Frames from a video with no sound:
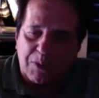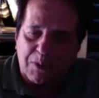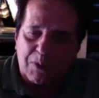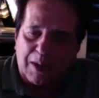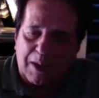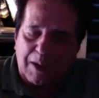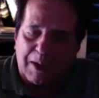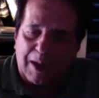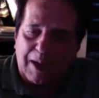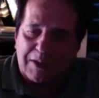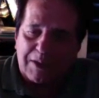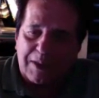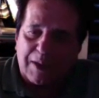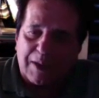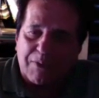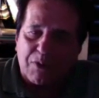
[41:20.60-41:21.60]
I
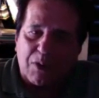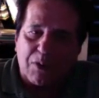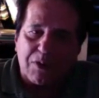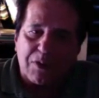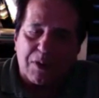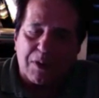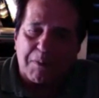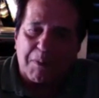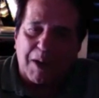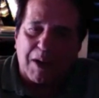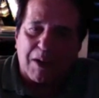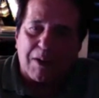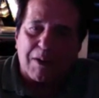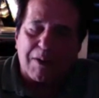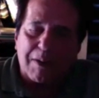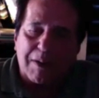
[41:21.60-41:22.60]
actually have grown to
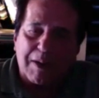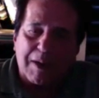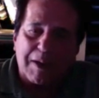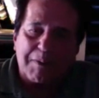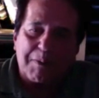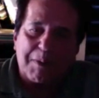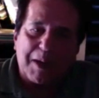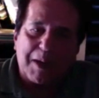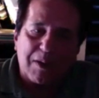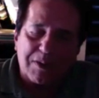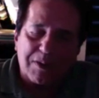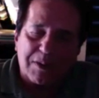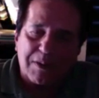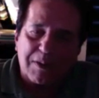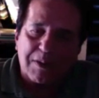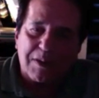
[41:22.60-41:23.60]
admire, and
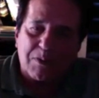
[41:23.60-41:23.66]
Miles